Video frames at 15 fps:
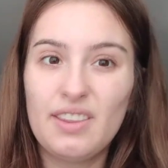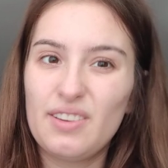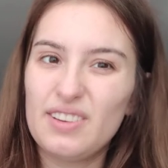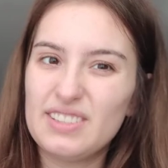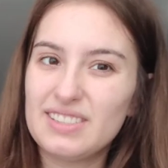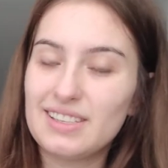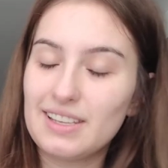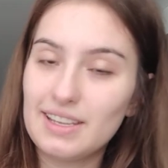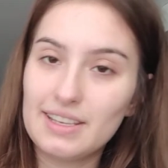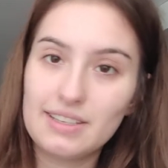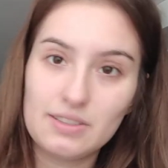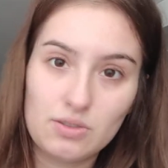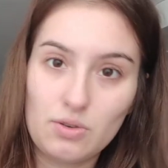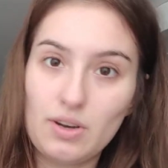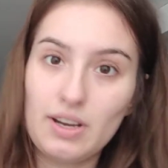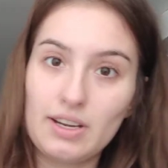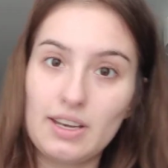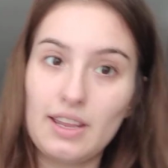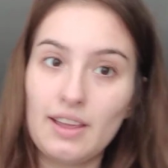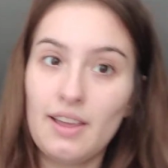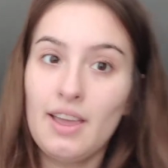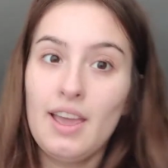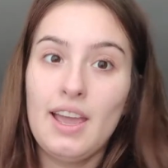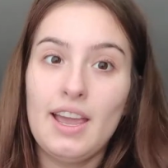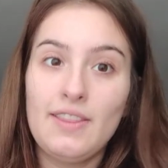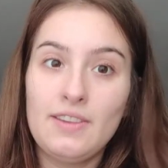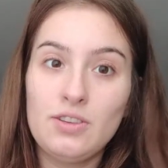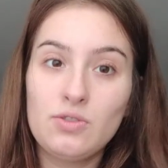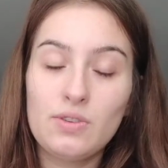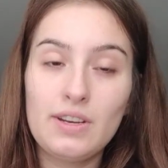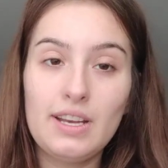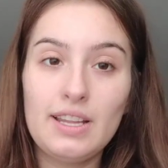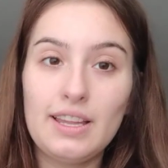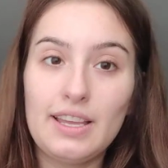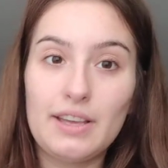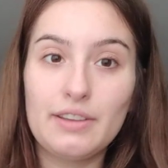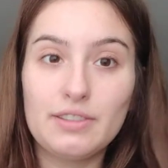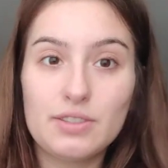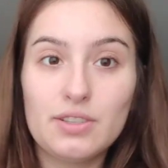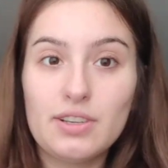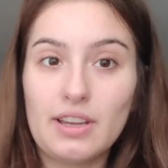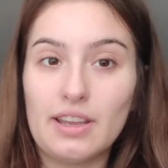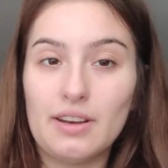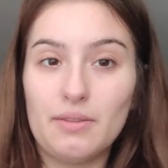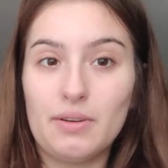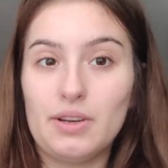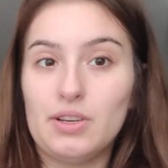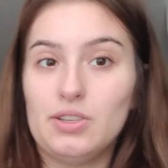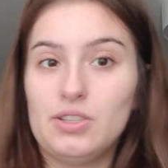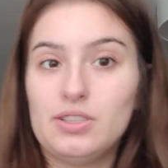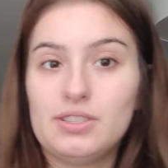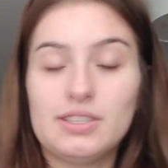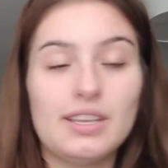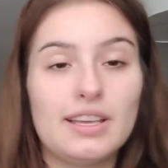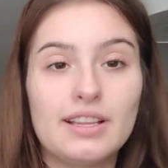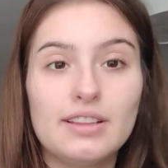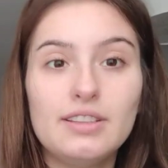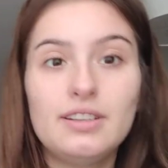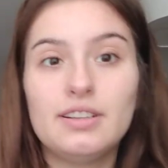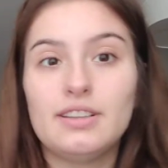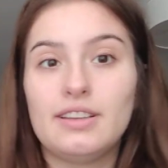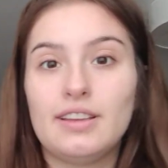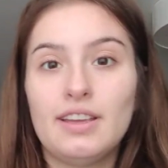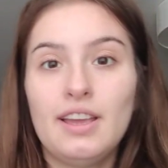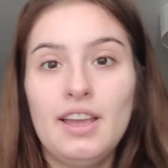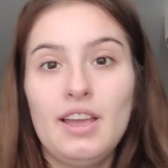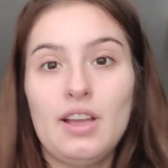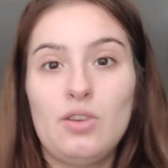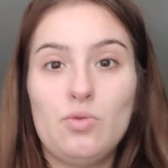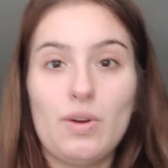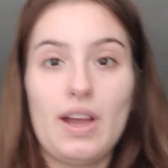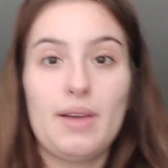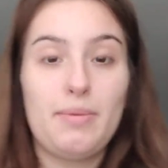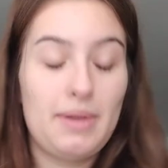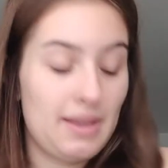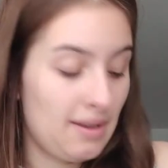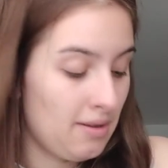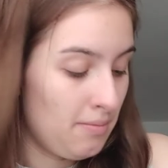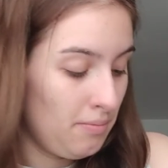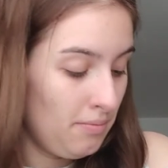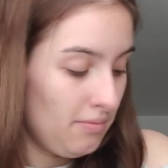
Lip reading: otherwise it can get distracting, and then treat it like a circuit where you're just like literally grabbing,